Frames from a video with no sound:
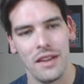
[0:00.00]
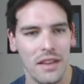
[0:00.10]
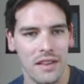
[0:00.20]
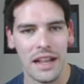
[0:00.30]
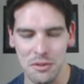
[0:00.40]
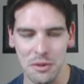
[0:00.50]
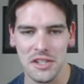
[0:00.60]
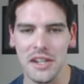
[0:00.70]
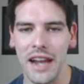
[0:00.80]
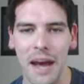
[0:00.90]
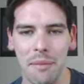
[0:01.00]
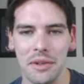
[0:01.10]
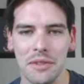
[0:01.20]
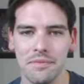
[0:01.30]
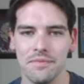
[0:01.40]
That's what's going to
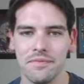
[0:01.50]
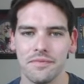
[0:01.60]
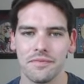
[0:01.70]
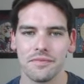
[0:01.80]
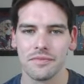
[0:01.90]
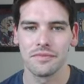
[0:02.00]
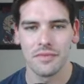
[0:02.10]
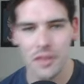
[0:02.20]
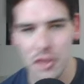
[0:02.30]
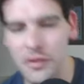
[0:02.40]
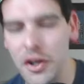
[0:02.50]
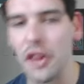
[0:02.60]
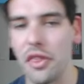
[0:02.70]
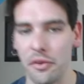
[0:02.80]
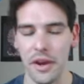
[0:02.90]
happen. You've
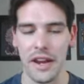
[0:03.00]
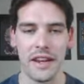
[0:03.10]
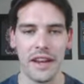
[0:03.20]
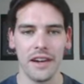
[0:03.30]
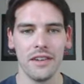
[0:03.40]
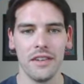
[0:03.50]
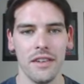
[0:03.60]
got three now.